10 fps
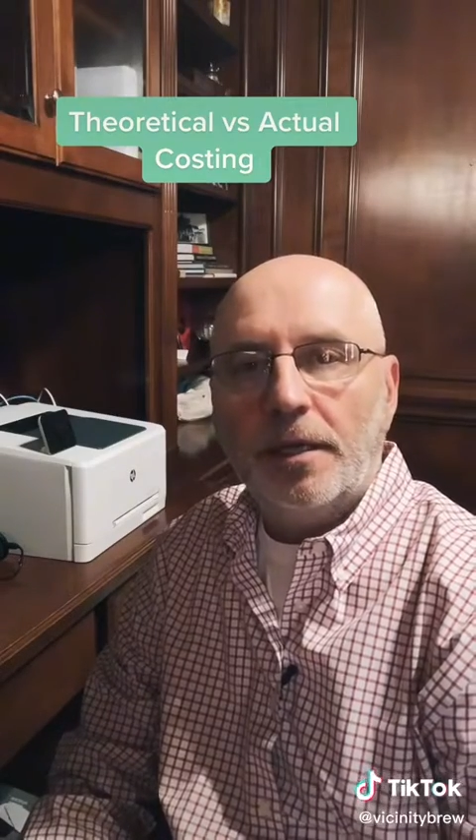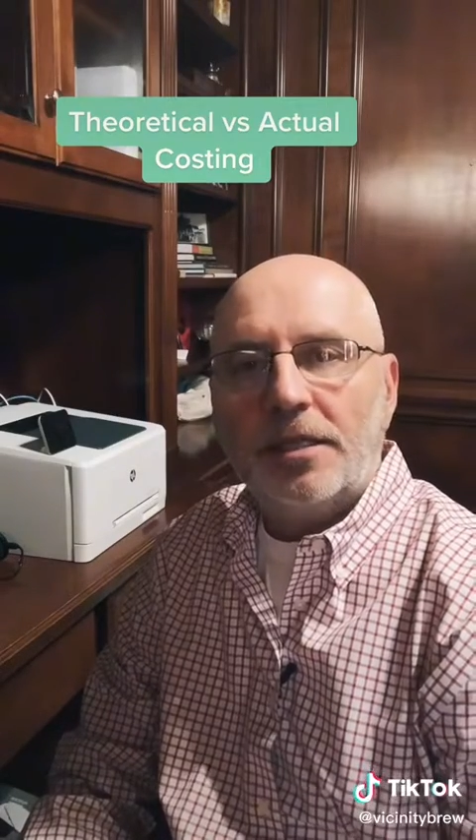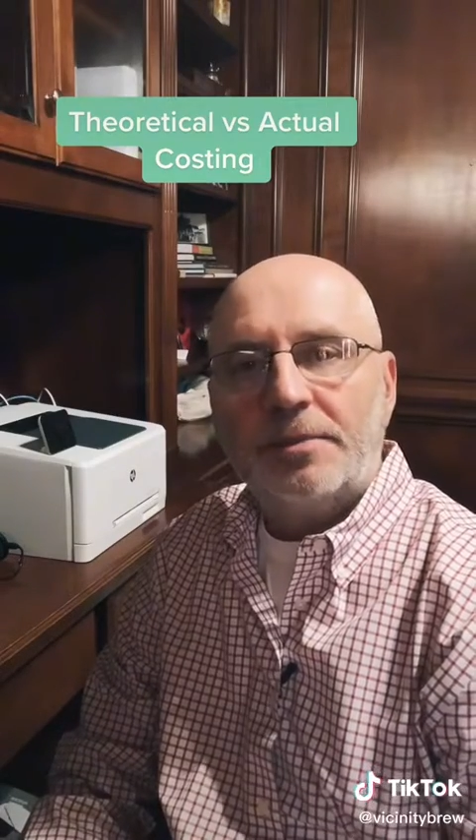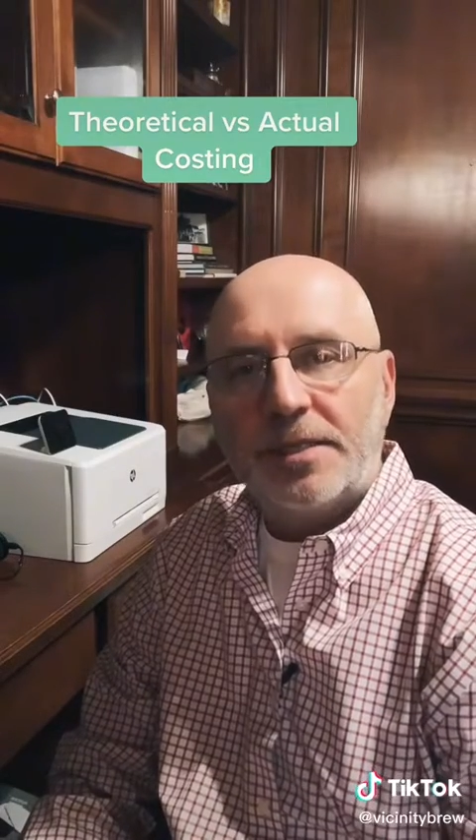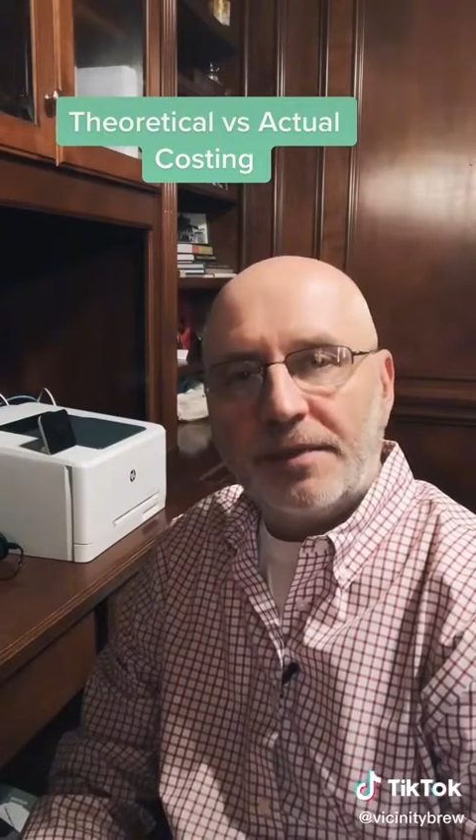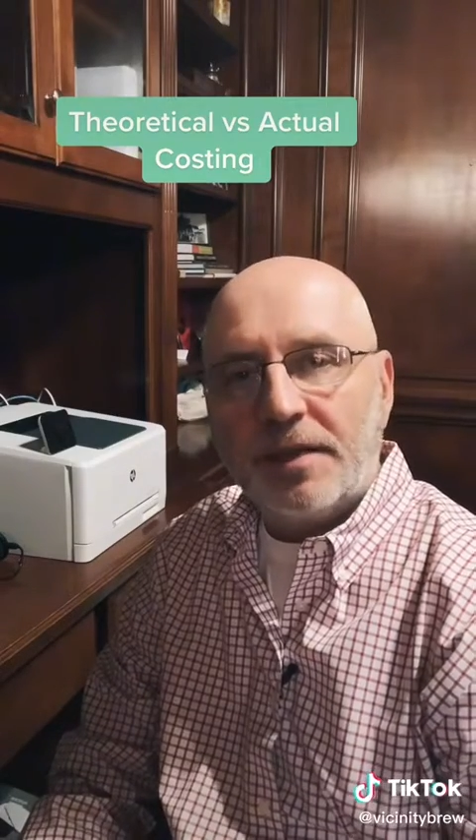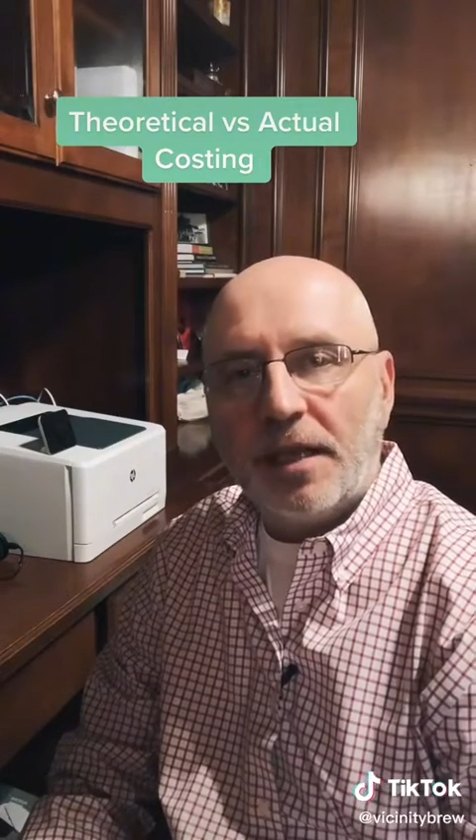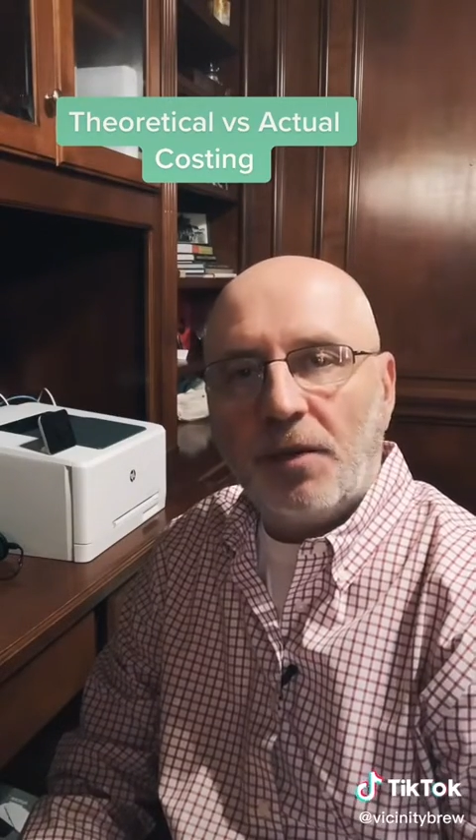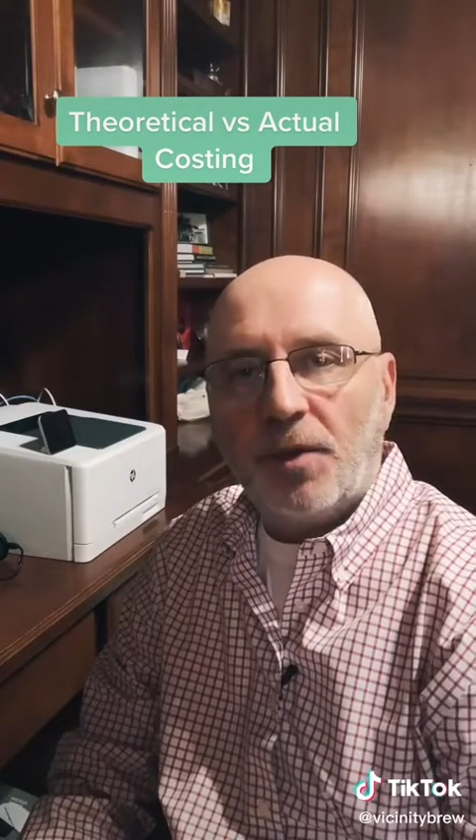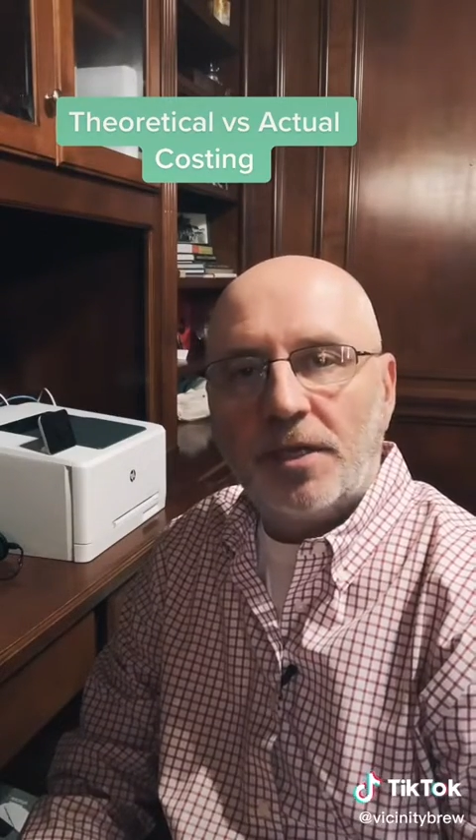Specifically,
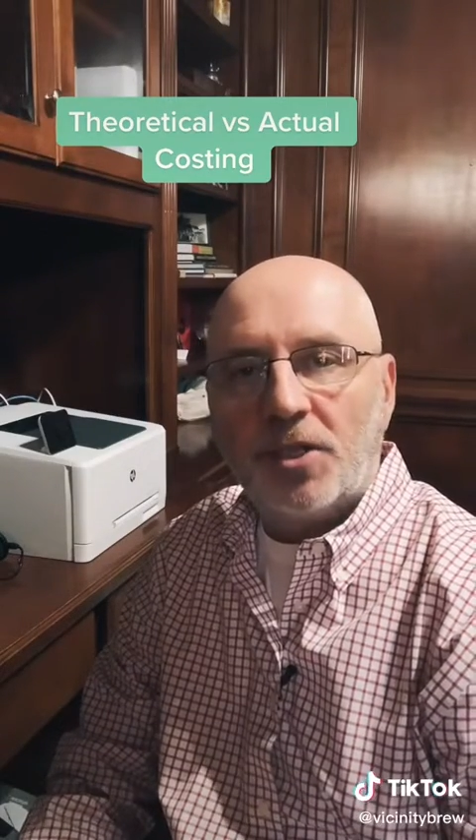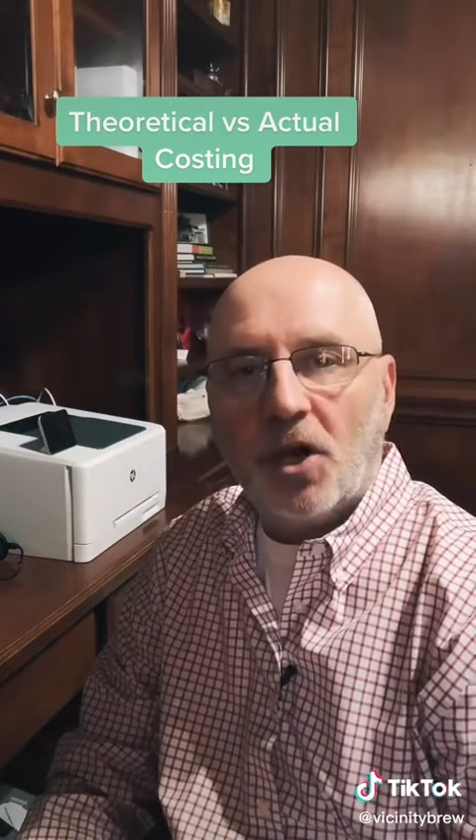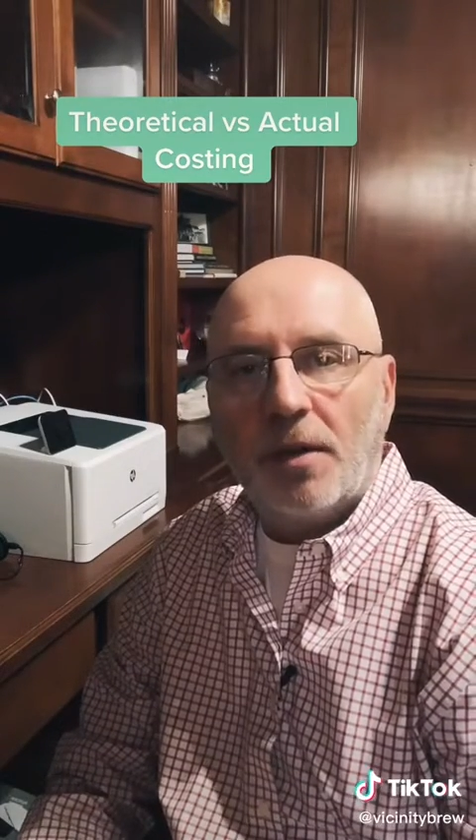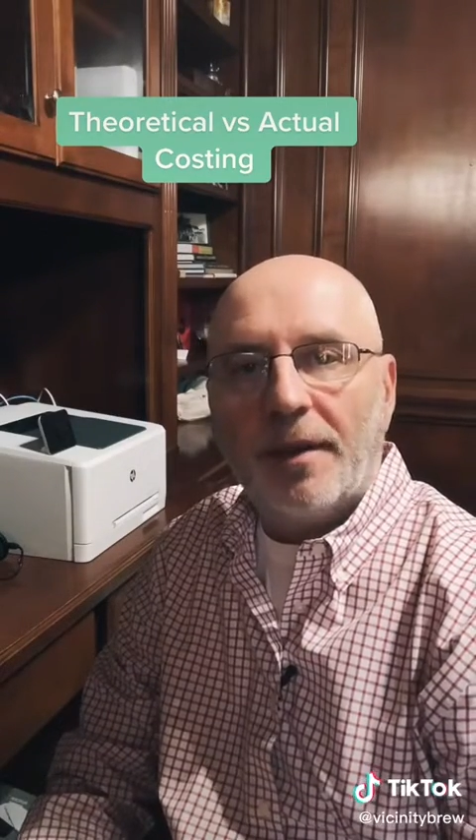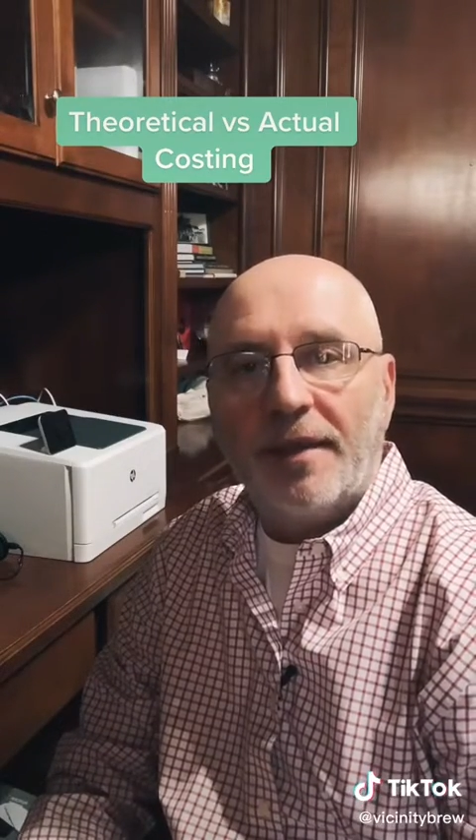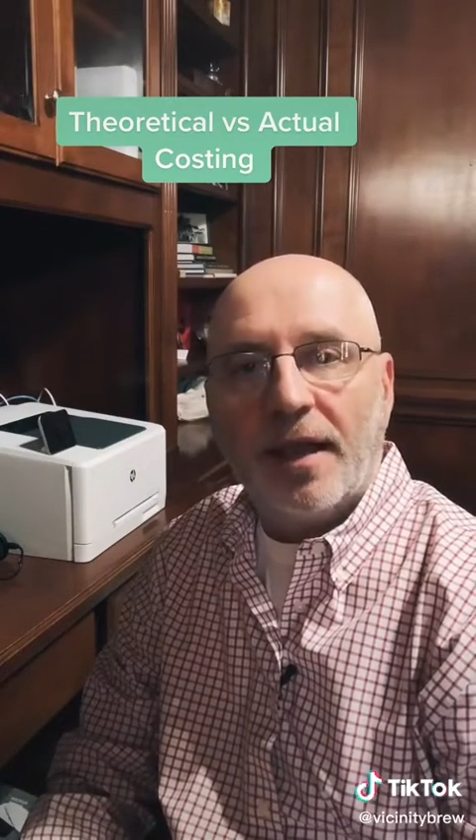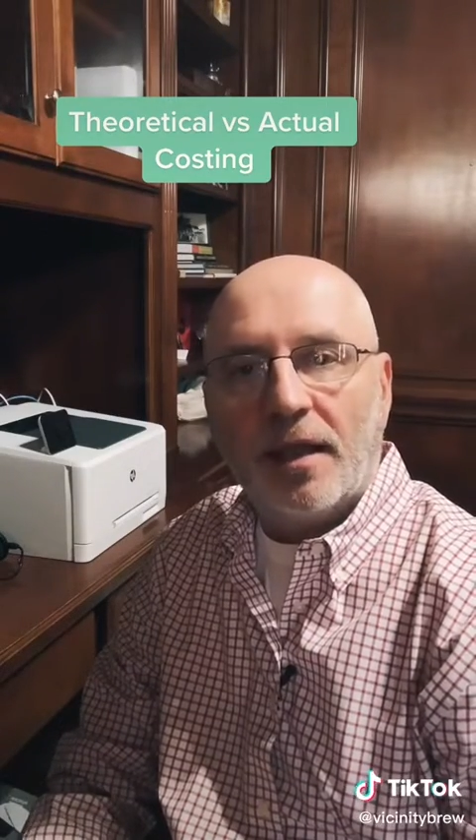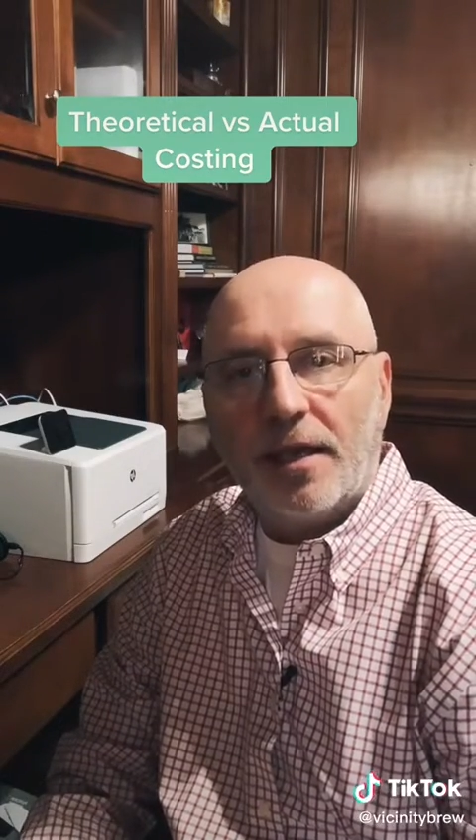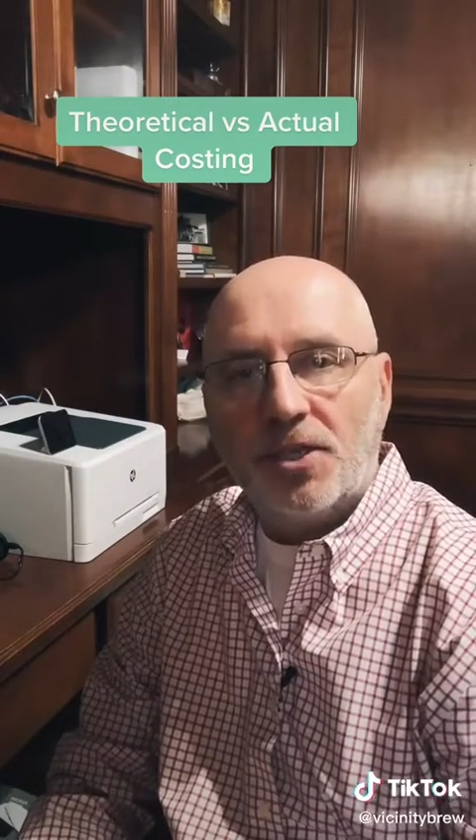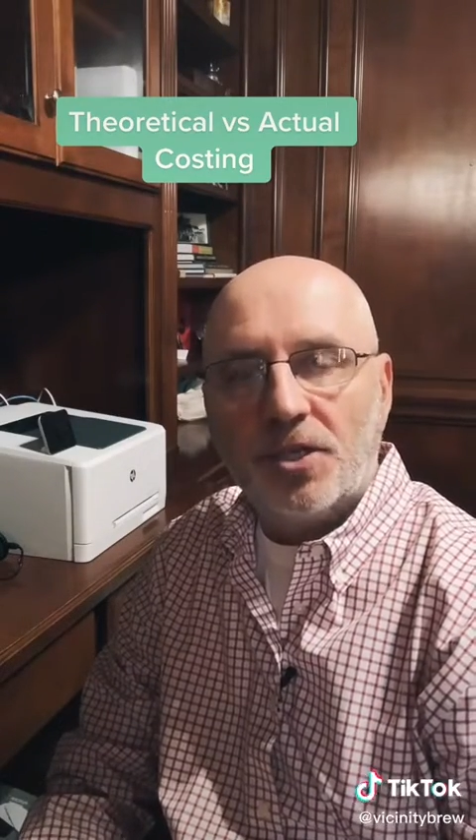I want to talk about the
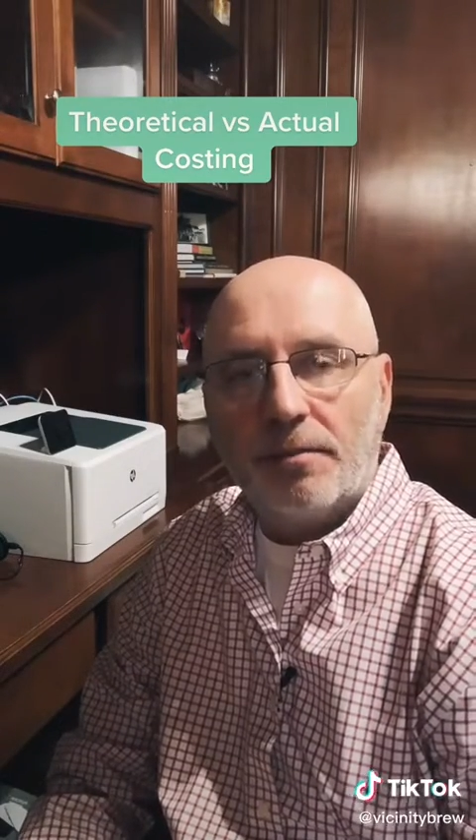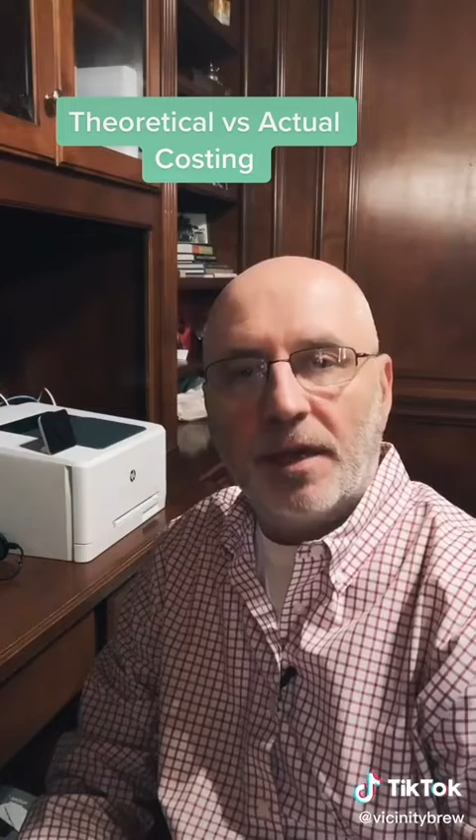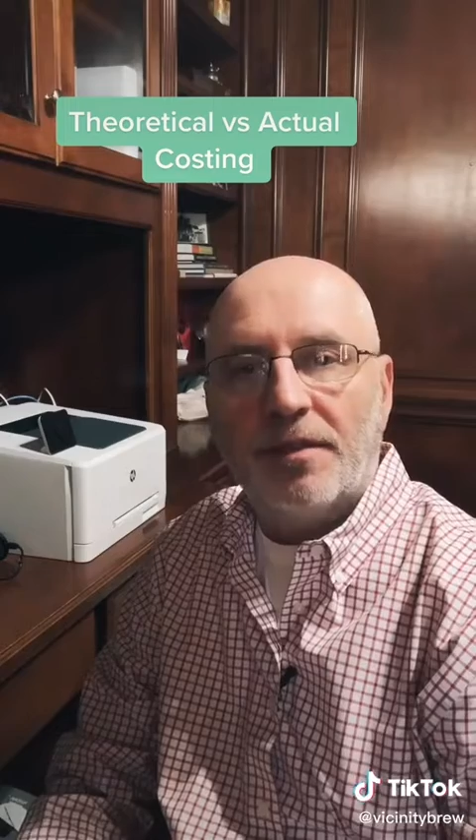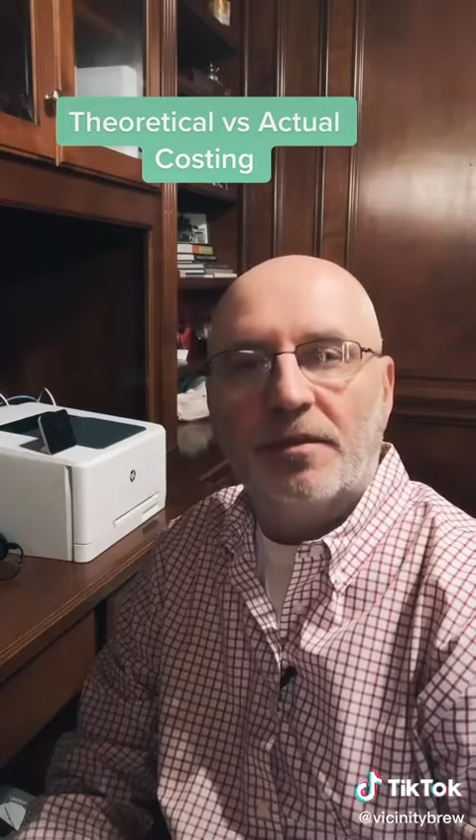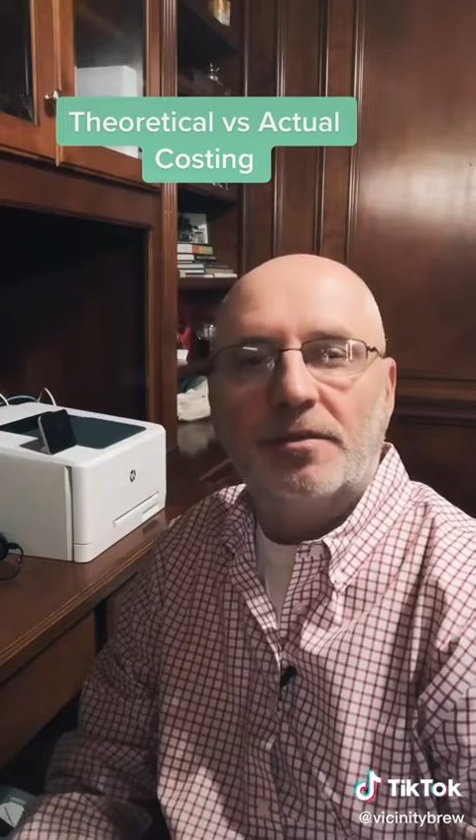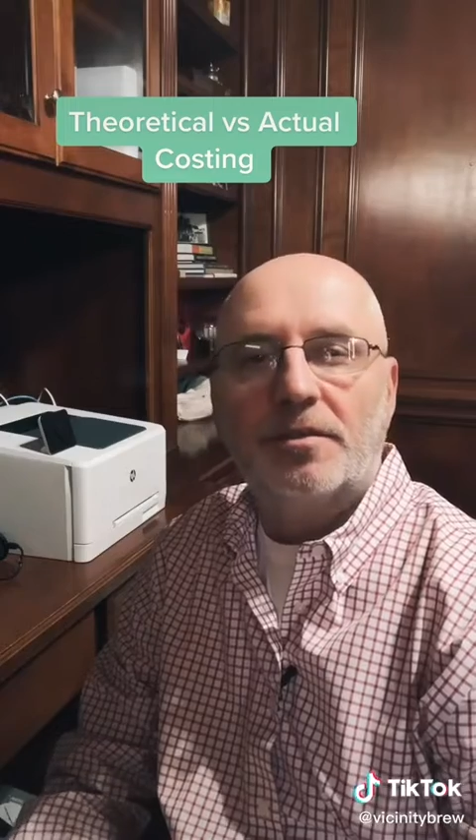allocation methods